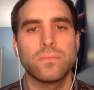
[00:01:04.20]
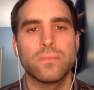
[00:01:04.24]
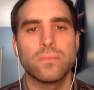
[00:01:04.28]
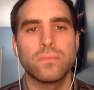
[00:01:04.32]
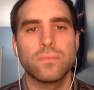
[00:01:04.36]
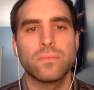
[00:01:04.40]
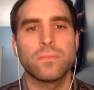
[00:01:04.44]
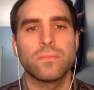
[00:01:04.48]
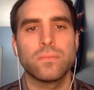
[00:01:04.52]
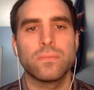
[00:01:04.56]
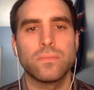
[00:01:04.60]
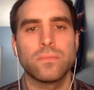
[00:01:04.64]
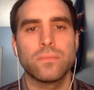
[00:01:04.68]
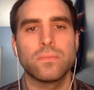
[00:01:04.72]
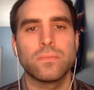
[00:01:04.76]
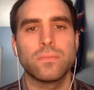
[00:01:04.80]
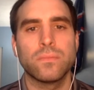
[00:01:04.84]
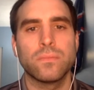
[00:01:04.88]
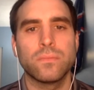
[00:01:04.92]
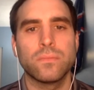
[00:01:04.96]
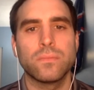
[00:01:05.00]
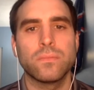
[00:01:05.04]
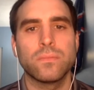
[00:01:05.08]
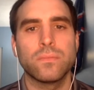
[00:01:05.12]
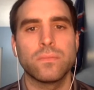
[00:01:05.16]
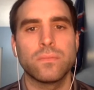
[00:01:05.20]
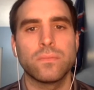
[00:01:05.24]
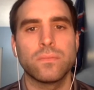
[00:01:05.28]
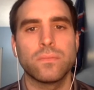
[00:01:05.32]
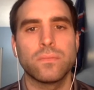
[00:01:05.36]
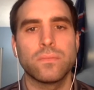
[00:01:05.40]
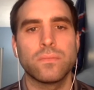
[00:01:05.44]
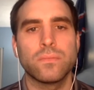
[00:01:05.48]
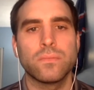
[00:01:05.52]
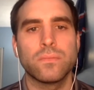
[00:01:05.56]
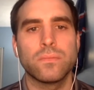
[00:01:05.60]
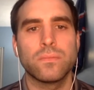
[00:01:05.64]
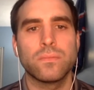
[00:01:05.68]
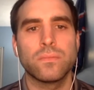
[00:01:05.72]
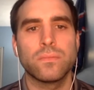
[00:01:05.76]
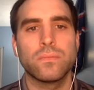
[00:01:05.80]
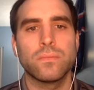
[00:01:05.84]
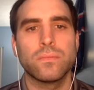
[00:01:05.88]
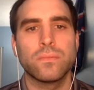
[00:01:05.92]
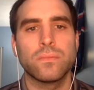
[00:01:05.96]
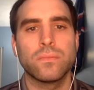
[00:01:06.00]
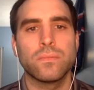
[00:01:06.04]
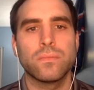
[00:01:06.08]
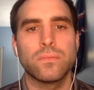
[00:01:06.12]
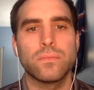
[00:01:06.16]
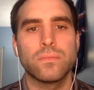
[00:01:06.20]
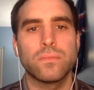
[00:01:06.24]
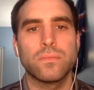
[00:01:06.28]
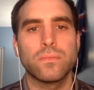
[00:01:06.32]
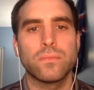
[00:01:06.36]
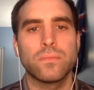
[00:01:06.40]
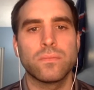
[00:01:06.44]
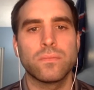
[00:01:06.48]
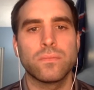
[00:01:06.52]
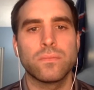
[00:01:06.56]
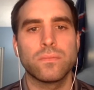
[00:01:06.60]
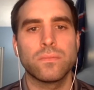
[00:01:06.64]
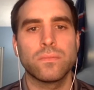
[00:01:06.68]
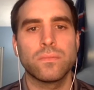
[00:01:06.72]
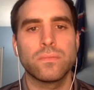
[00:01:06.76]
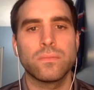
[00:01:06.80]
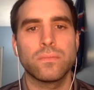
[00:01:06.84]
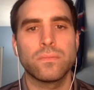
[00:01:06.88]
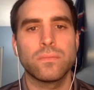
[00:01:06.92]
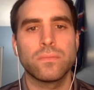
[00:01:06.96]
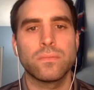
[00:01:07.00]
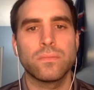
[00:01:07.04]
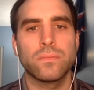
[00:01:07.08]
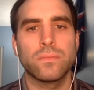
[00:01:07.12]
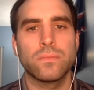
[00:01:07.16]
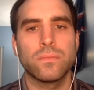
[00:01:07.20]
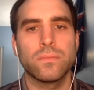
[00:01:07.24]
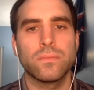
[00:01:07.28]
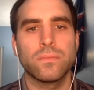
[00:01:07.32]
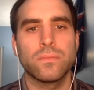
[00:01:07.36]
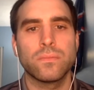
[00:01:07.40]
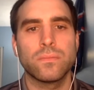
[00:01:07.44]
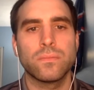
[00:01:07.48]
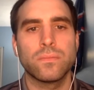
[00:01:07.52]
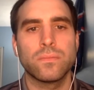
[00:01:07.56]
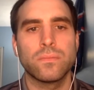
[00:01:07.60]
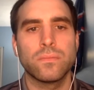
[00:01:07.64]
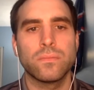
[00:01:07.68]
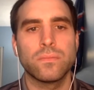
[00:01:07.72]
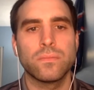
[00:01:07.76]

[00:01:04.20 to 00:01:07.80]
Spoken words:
This person isn't speaking.